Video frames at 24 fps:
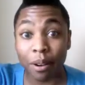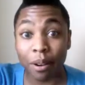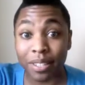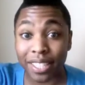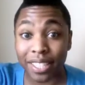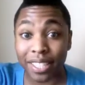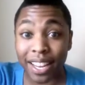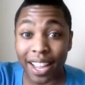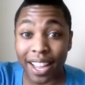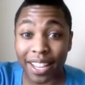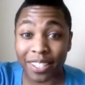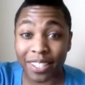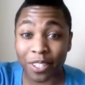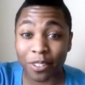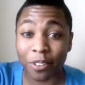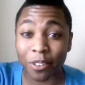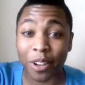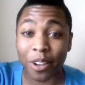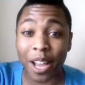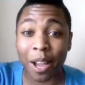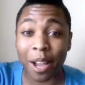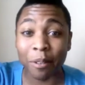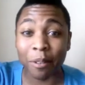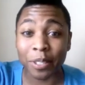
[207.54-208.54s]
I was in high
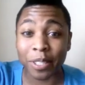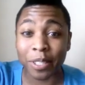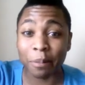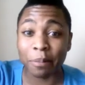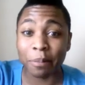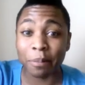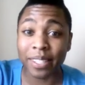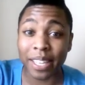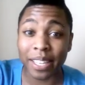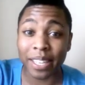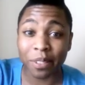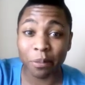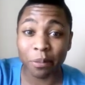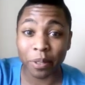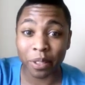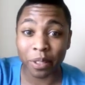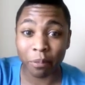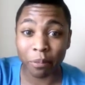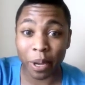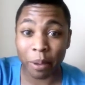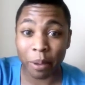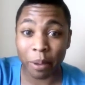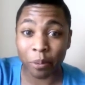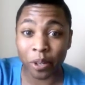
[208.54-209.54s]
school, I was obsessed with
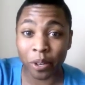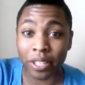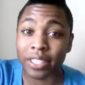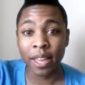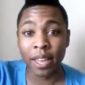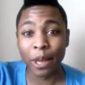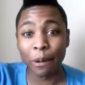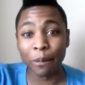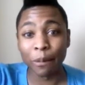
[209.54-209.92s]
white boys.